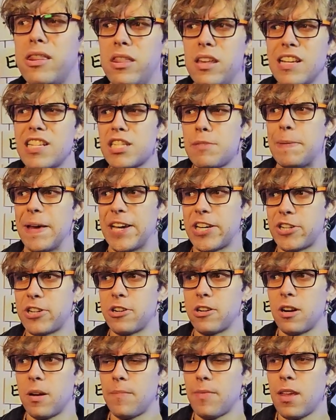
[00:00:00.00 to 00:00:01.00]
this
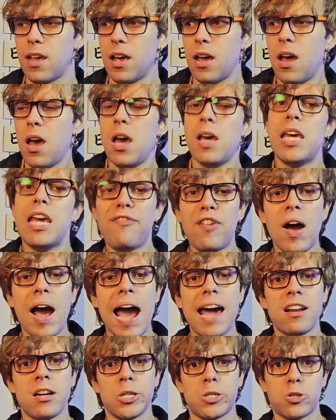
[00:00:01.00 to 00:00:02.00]
picture. If I
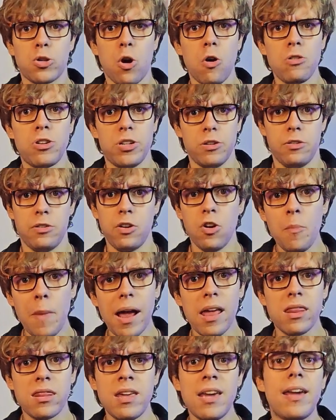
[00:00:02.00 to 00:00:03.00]
hadn't told you, you might
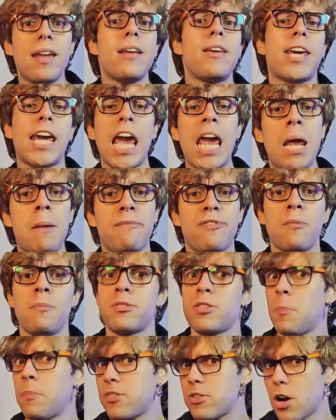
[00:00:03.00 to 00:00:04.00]
think it came from
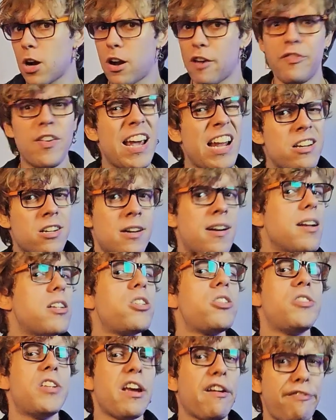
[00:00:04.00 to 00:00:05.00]
some sort of internet
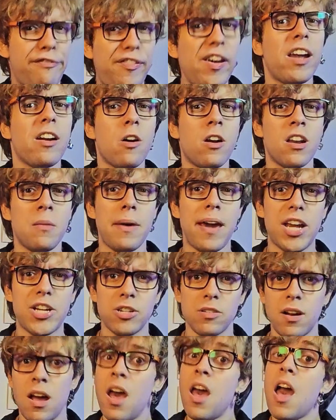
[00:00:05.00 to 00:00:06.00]
stick figure
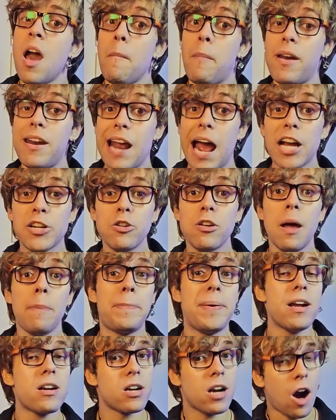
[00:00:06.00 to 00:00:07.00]
animation, but it actually
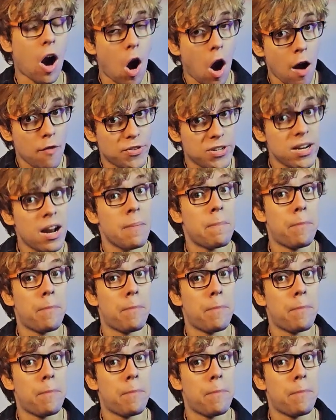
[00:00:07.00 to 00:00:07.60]
appeared carved in a